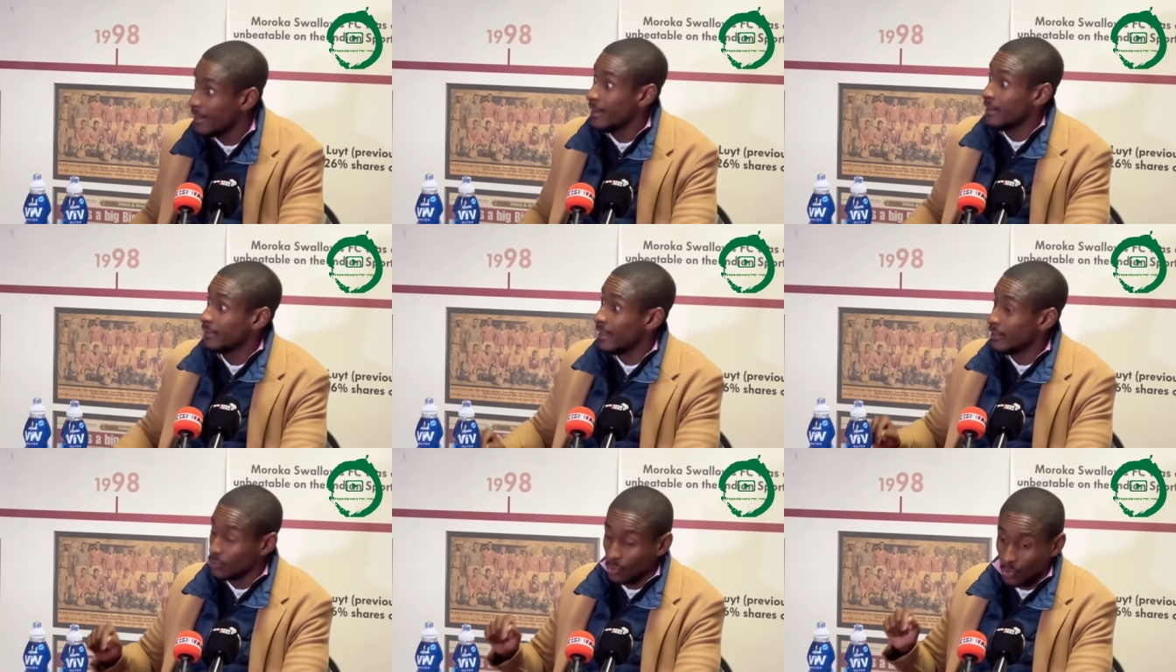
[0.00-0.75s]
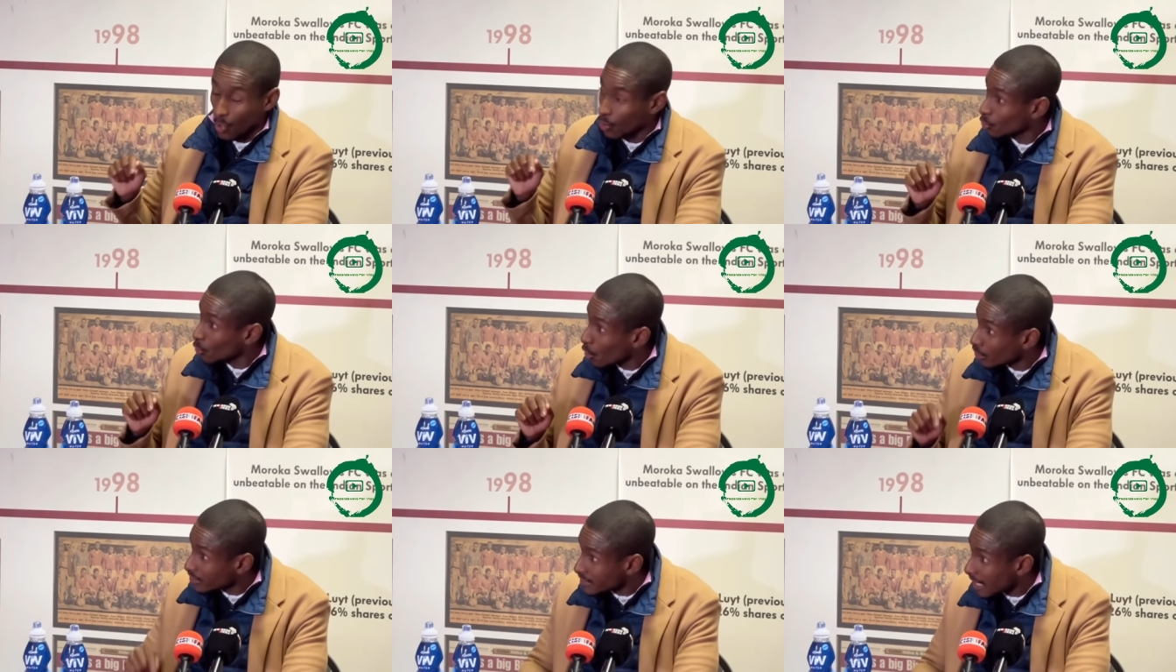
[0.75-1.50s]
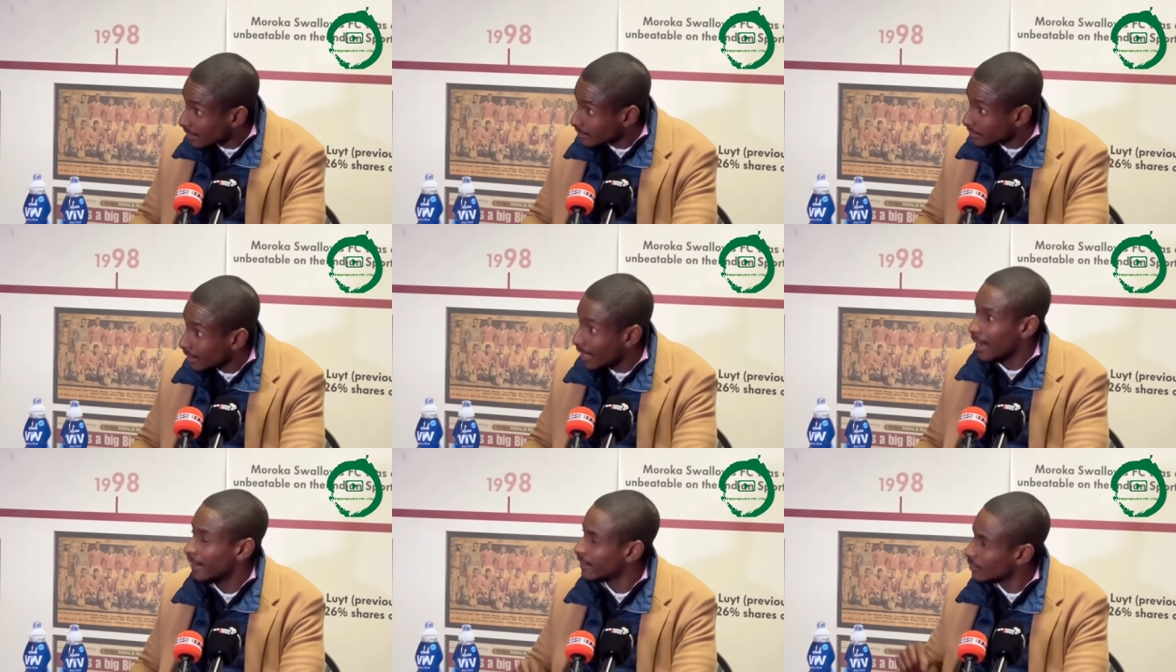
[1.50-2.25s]
then you go you consult,
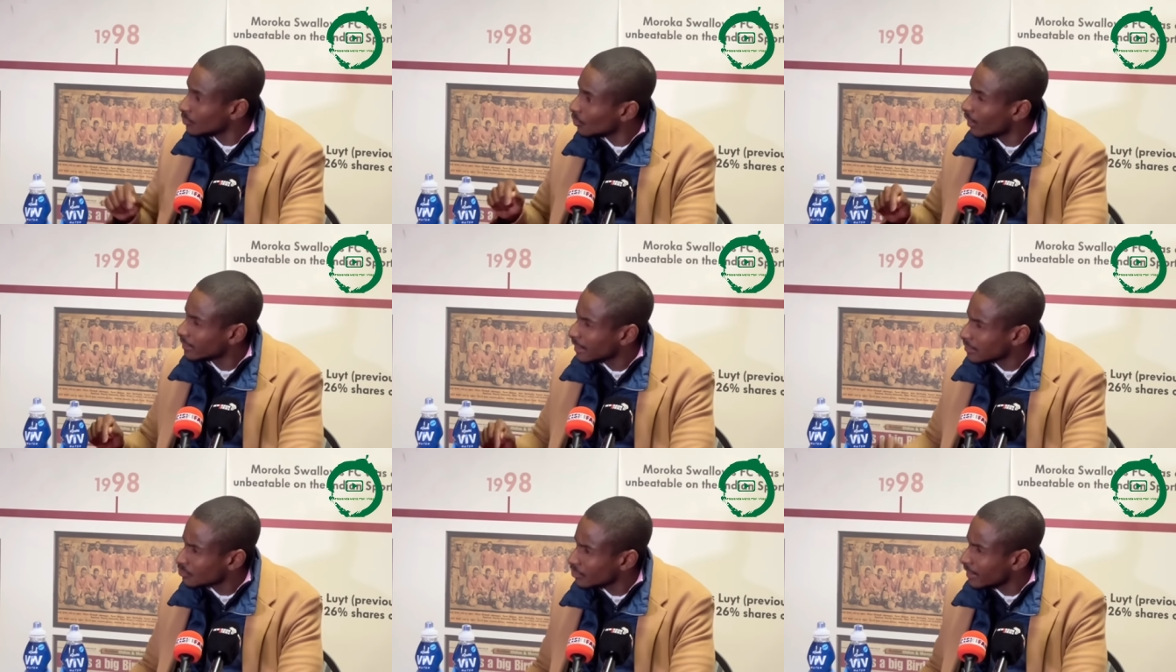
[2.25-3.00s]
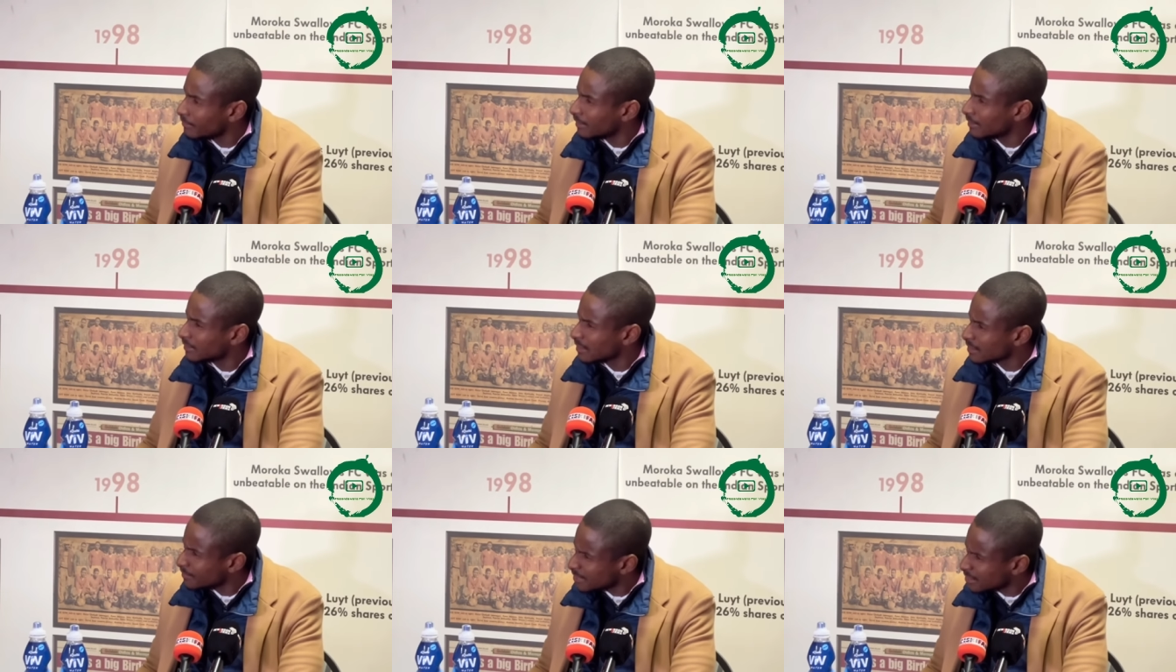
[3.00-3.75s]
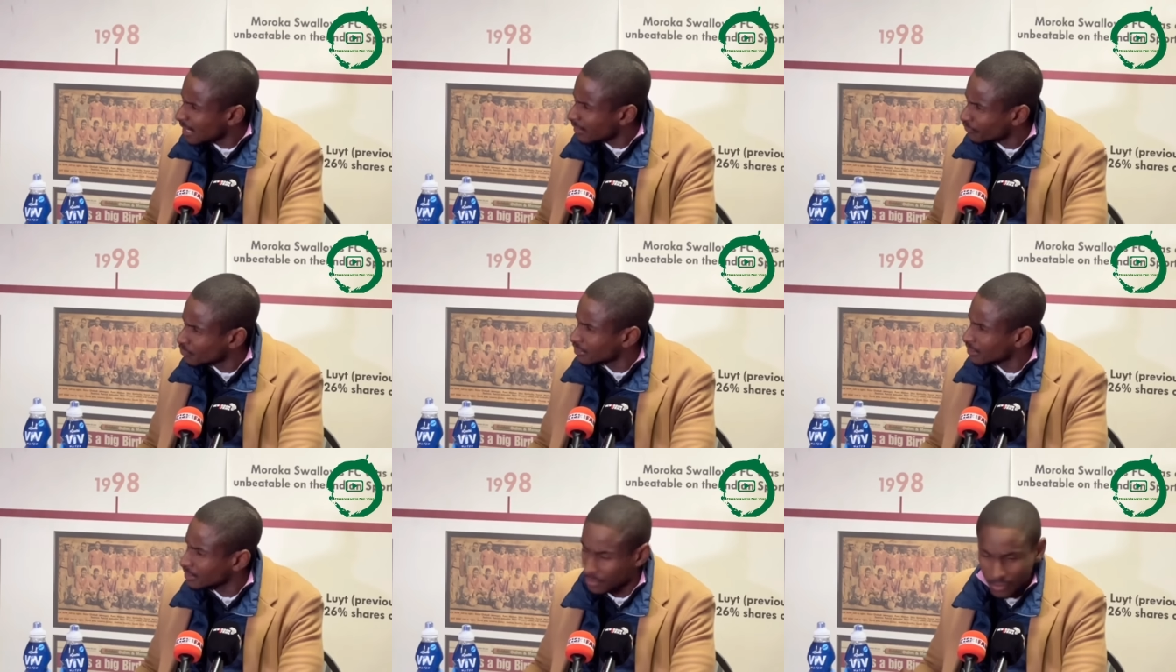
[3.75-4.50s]
and then you want us to label it as a mistake foot.
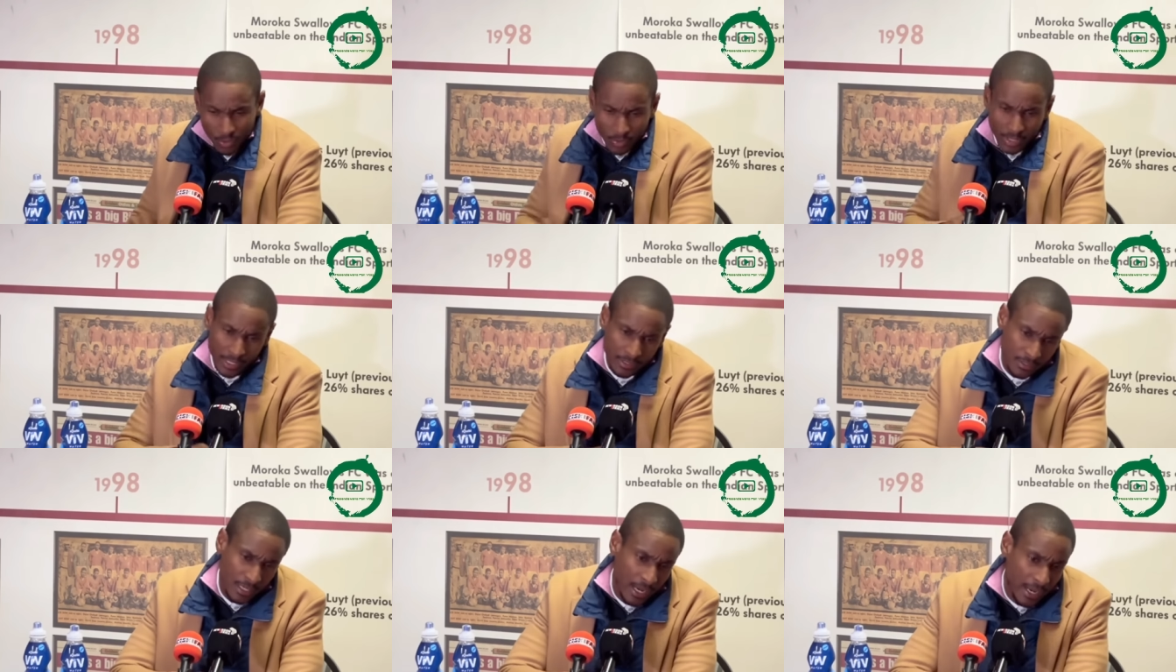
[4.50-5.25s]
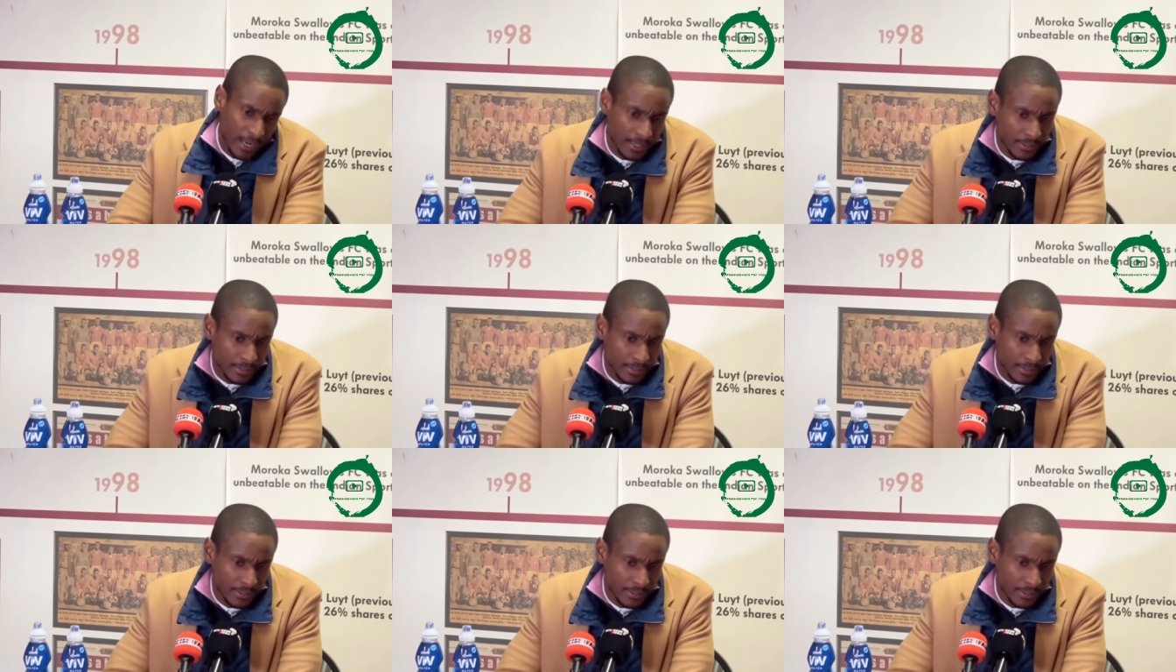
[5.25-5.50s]
No, guys, I